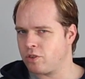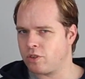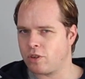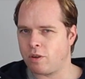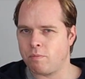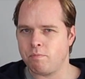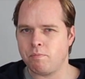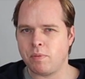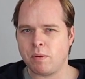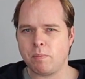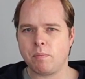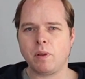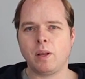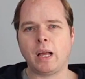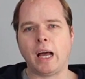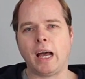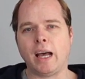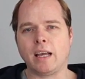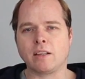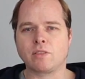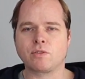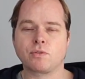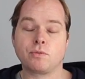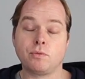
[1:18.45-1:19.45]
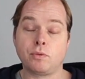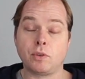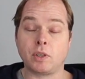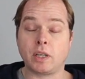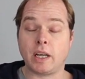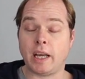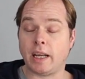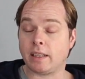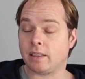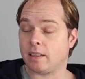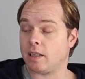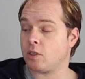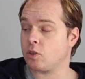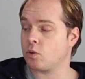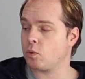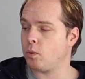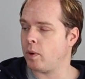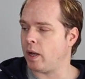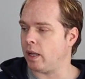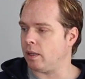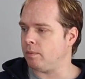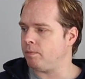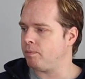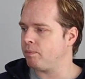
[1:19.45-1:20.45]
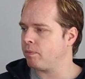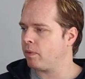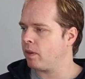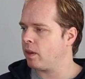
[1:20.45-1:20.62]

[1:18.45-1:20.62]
some people ask for that as well.